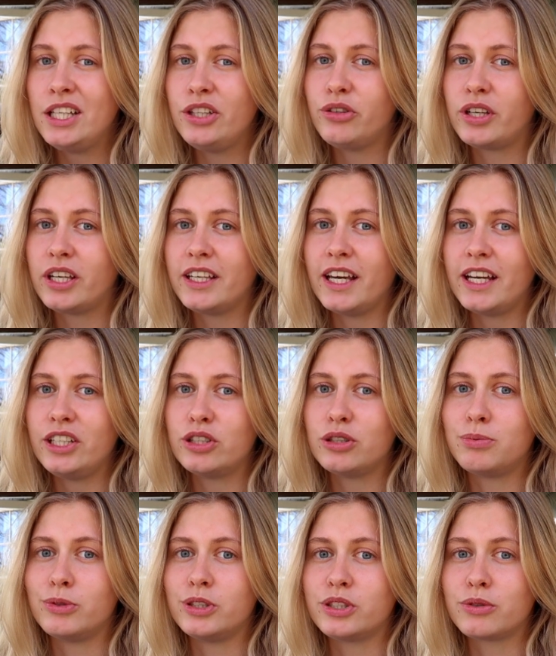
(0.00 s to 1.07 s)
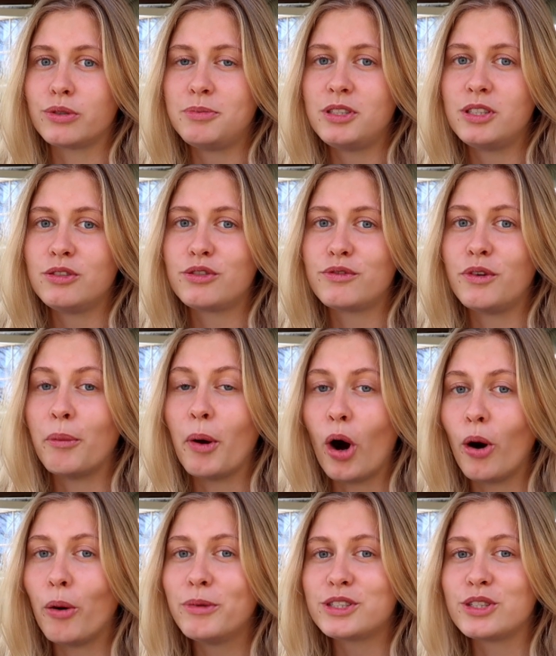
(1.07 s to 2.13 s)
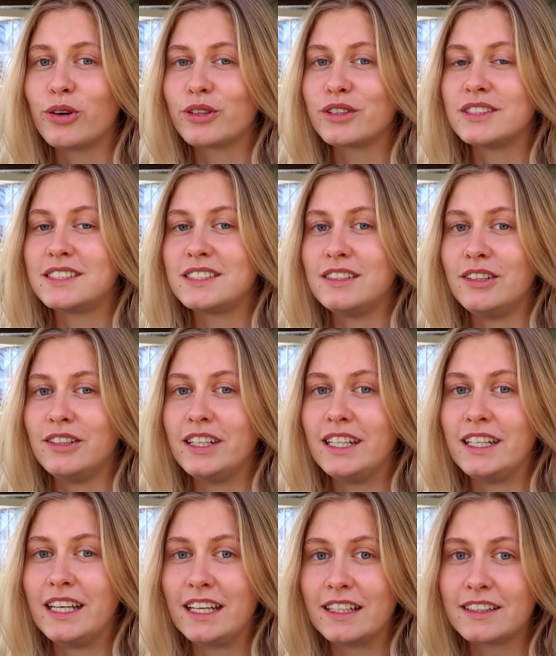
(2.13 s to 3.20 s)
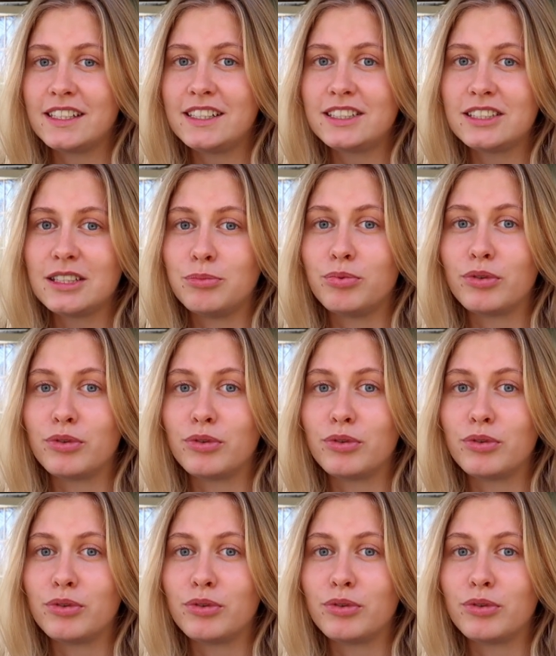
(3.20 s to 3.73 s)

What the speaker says: you can get your prescriptions from home as long as they're in English.